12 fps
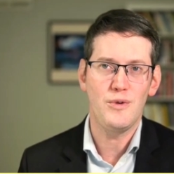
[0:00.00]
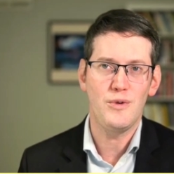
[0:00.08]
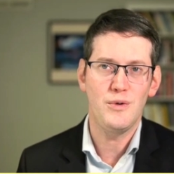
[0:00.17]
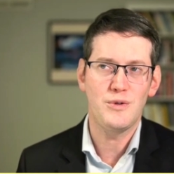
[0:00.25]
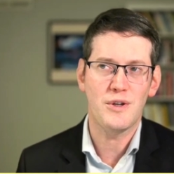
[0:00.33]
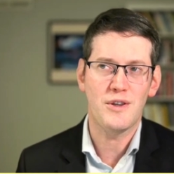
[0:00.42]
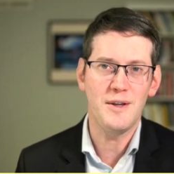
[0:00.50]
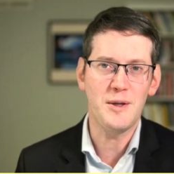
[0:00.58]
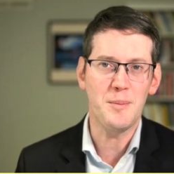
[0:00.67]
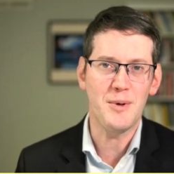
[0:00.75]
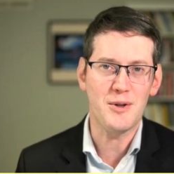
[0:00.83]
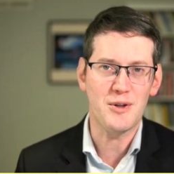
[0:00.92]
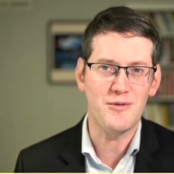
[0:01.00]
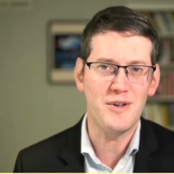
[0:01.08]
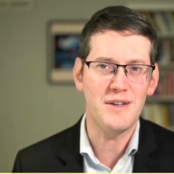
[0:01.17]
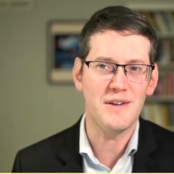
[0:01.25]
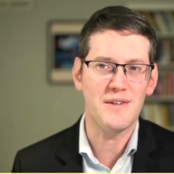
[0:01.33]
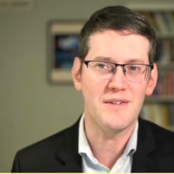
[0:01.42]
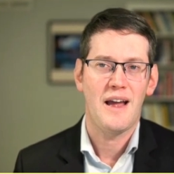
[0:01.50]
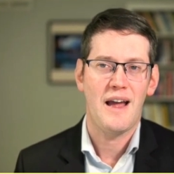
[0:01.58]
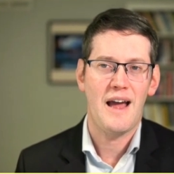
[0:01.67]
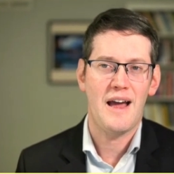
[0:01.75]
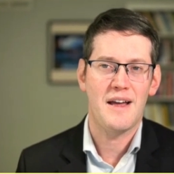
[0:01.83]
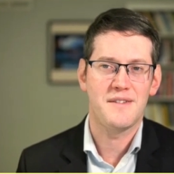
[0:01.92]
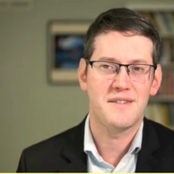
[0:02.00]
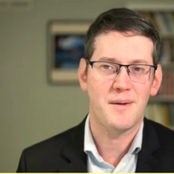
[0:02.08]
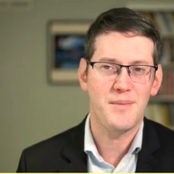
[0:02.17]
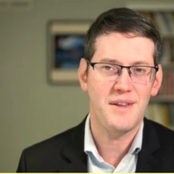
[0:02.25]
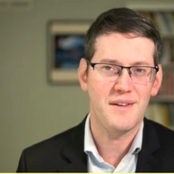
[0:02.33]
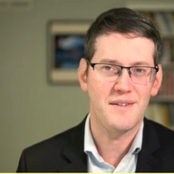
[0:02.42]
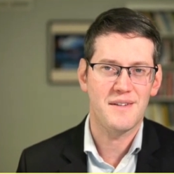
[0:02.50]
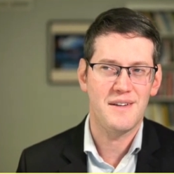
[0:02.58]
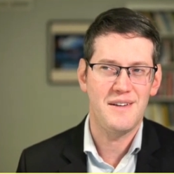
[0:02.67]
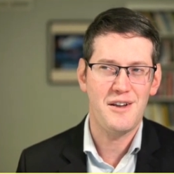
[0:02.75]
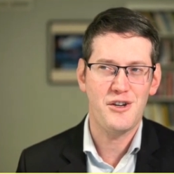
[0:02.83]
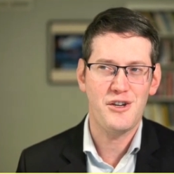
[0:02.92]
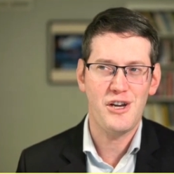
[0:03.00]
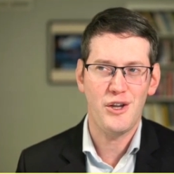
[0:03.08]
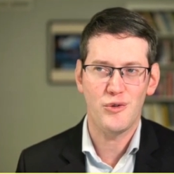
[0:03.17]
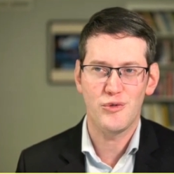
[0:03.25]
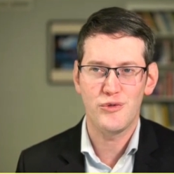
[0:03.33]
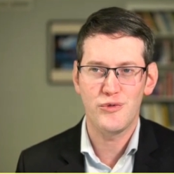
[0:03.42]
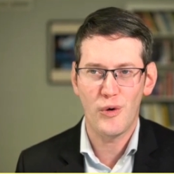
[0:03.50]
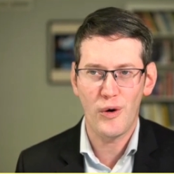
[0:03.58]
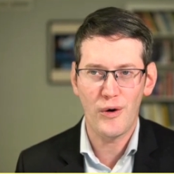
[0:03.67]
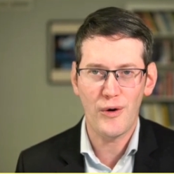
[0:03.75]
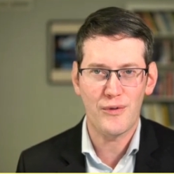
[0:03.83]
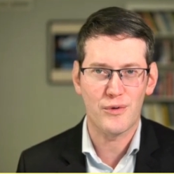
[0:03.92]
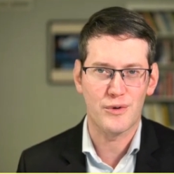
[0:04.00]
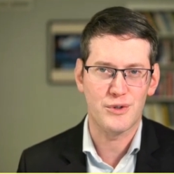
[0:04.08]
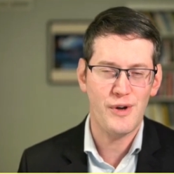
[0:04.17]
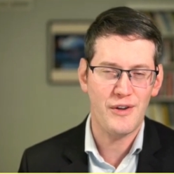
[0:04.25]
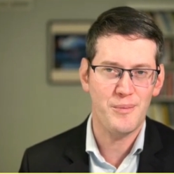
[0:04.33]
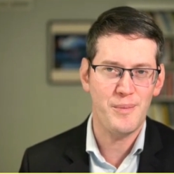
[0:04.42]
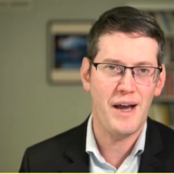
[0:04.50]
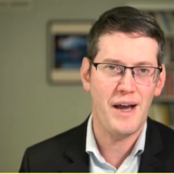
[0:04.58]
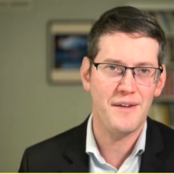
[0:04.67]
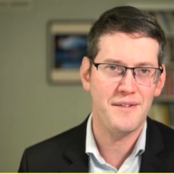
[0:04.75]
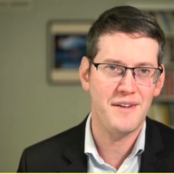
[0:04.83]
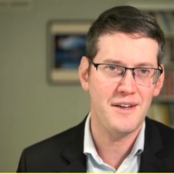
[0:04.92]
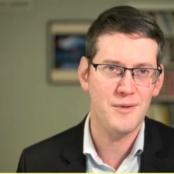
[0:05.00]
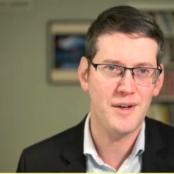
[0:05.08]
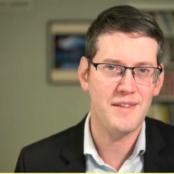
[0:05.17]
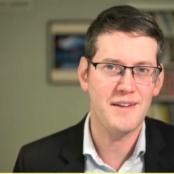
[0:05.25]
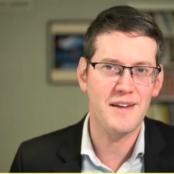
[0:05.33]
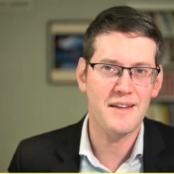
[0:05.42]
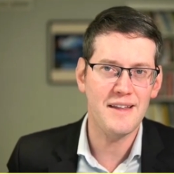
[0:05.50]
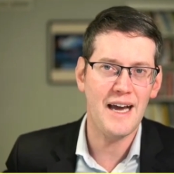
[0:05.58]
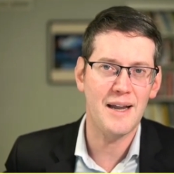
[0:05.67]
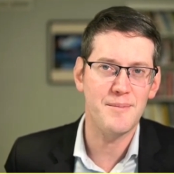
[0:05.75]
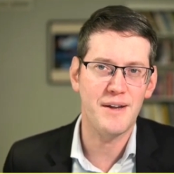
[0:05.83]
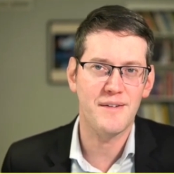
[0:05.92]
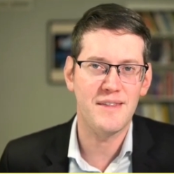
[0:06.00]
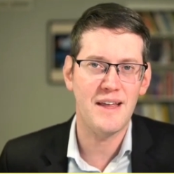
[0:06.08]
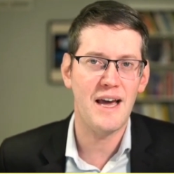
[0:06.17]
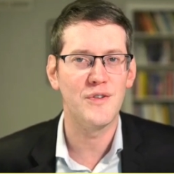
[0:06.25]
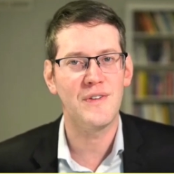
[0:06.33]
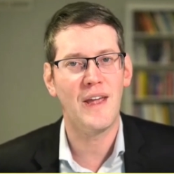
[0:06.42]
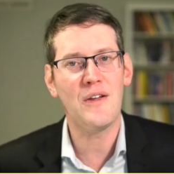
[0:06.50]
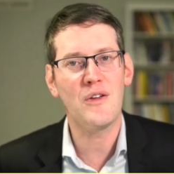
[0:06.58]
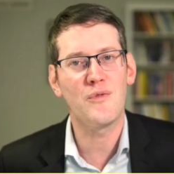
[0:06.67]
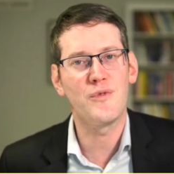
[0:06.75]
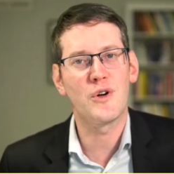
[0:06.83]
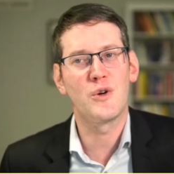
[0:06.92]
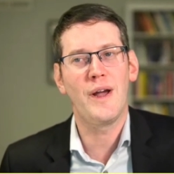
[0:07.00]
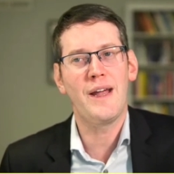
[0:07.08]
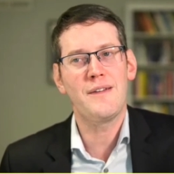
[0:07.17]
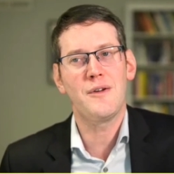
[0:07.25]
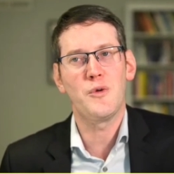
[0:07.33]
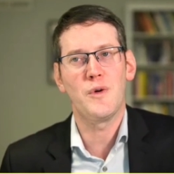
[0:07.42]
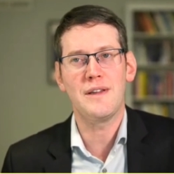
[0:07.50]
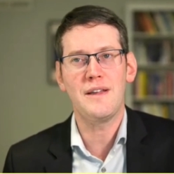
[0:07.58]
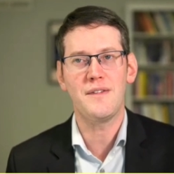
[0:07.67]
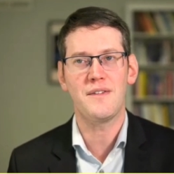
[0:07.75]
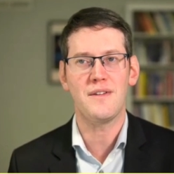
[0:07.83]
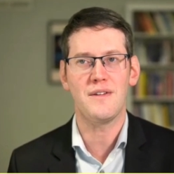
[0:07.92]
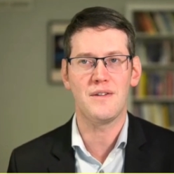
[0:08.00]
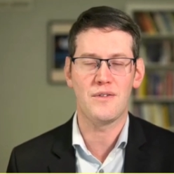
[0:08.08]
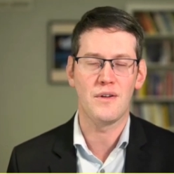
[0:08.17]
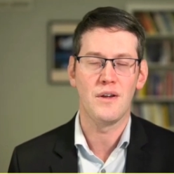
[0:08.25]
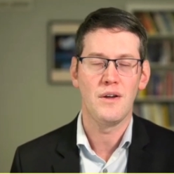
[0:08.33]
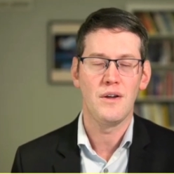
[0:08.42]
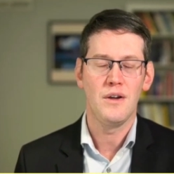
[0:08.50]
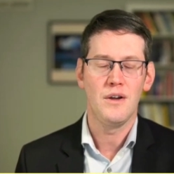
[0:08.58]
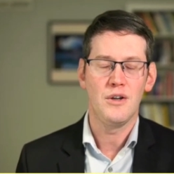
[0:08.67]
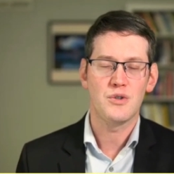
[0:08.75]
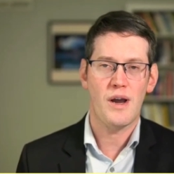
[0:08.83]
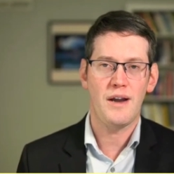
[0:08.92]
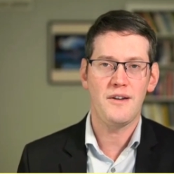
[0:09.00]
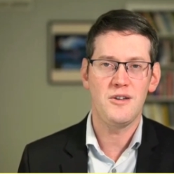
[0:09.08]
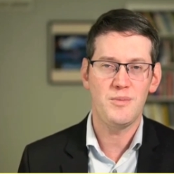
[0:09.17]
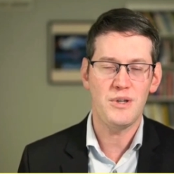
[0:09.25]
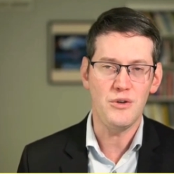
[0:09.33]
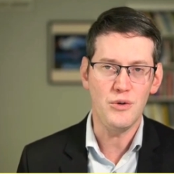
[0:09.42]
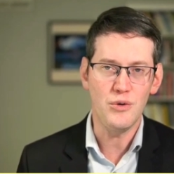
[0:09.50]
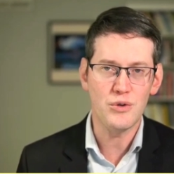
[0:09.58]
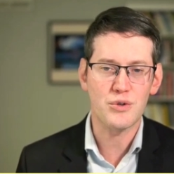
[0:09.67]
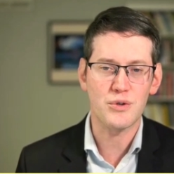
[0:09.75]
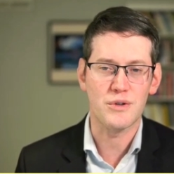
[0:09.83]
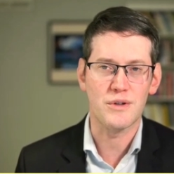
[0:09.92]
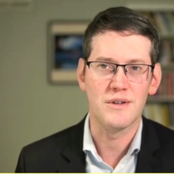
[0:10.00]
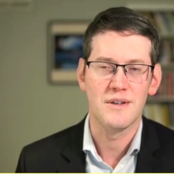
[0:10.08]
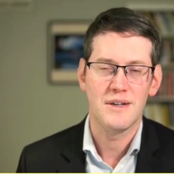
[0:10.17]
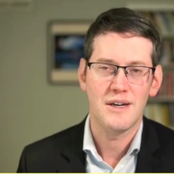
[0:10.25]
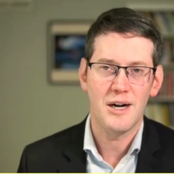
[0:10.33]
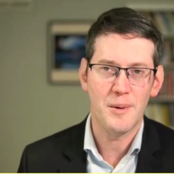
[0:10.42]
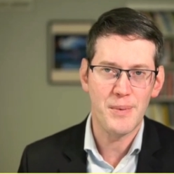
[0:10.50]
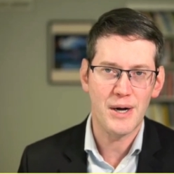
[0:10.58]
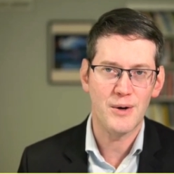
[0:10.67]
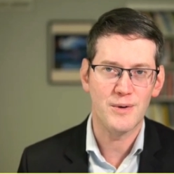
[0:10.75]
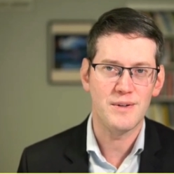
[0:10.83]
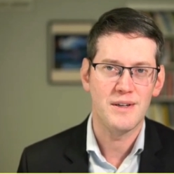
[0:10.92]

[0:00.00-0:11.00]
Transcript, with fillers: should think about the fetus as something that's initiating force or trespassing or anything like that, because that takes for granted, or at least is trying to be neutral about